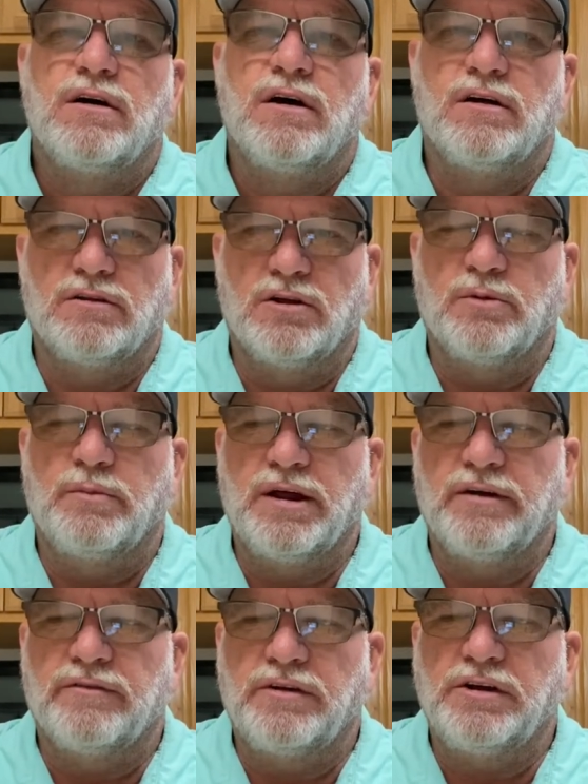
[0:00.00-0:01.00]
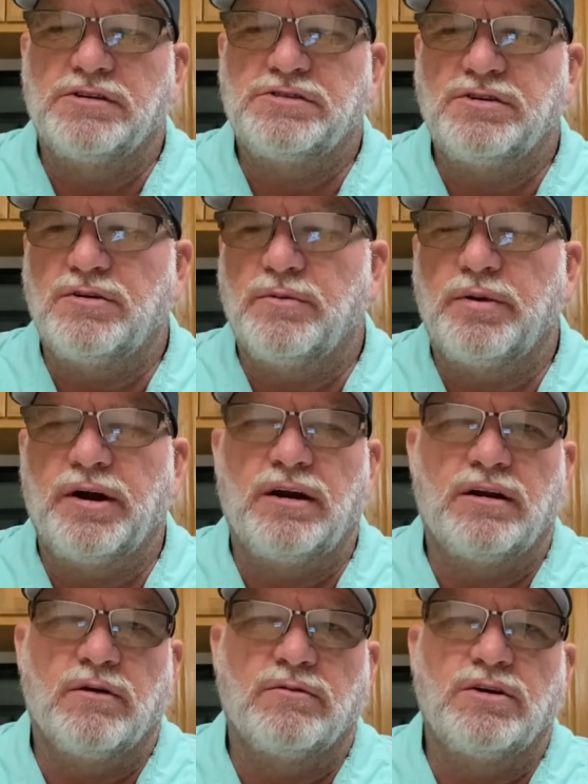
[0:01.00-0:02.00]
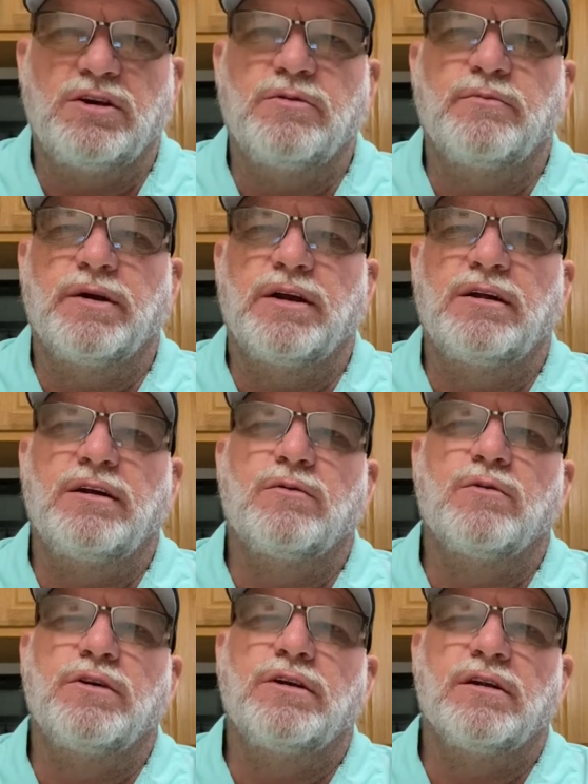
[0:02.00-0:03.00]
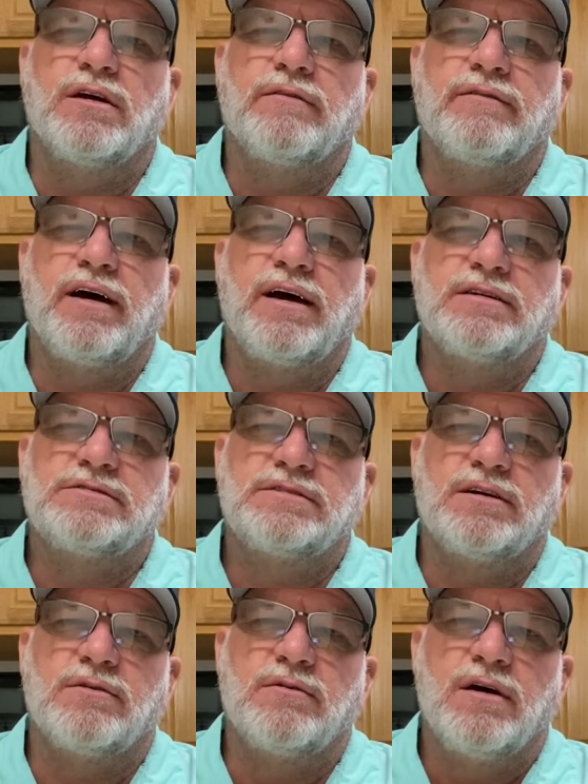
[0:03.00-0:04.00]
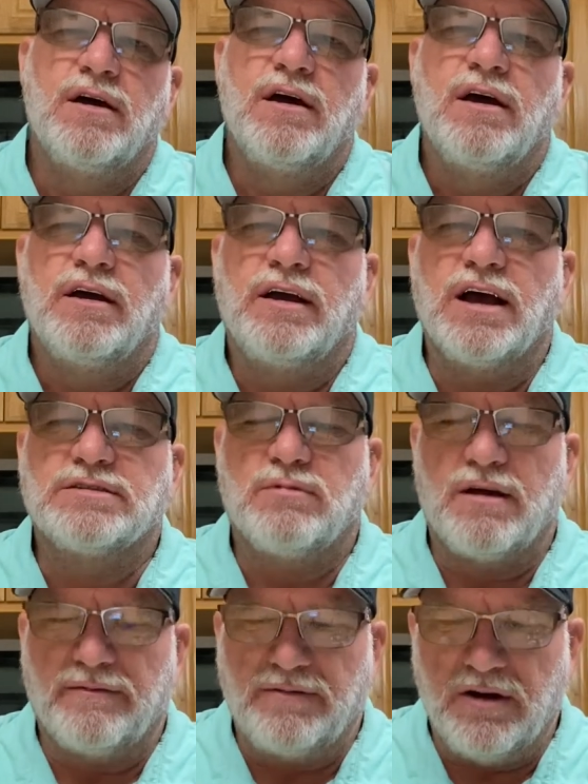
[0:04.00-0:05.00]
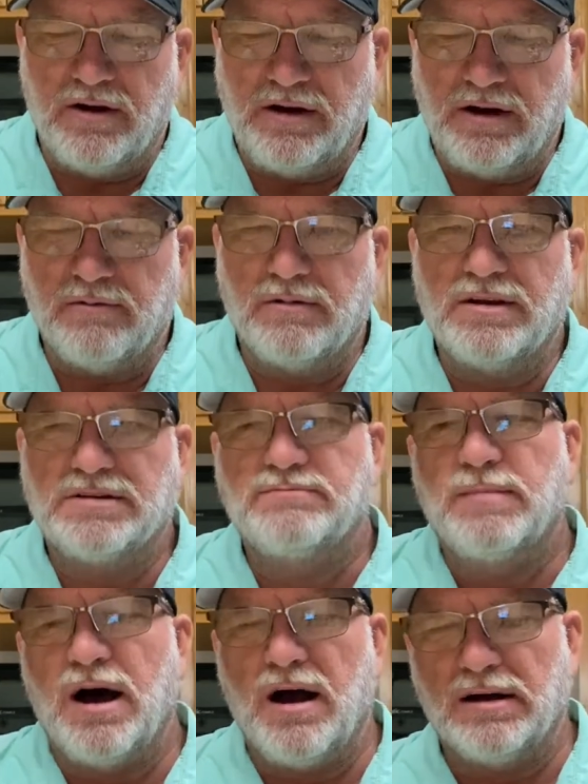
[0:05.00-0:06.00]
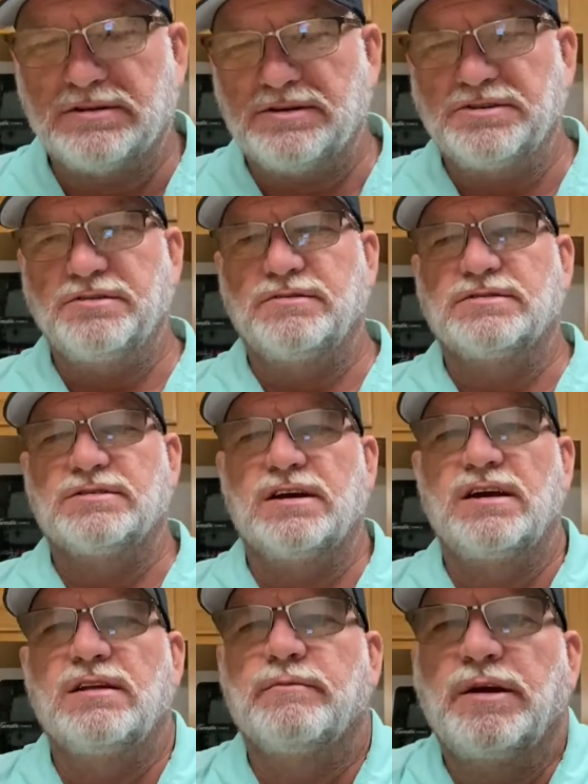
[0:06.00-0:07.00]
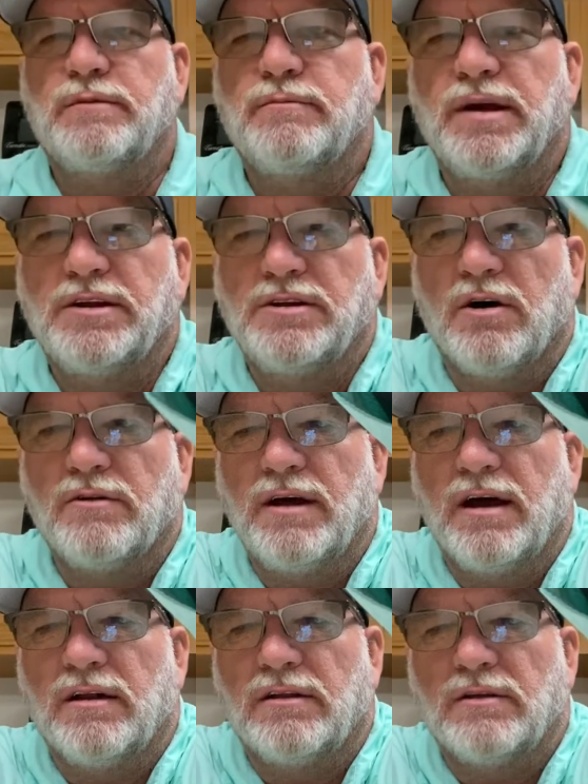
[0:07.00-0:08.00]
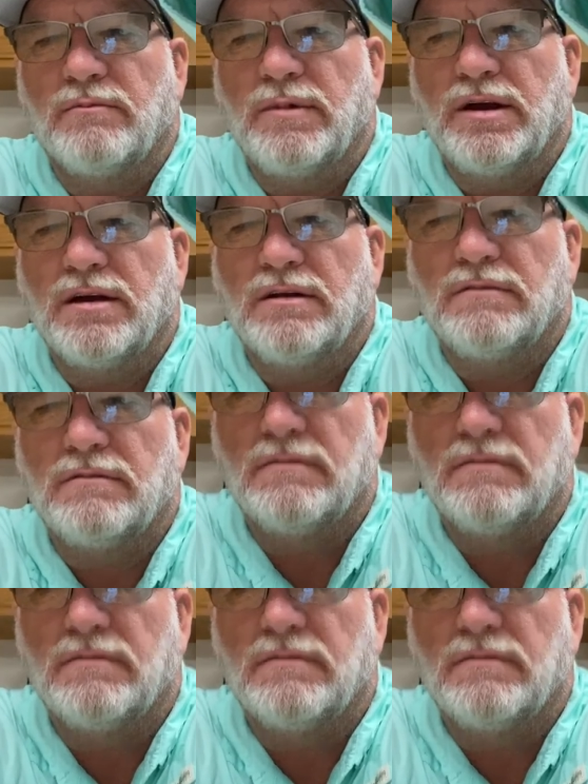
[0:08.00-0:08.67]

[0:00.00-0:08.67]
a little bit of an issue depending on the humidity where you live at. So guys, what I've done here with this box, as you can see, let me bend y'all down a little bit.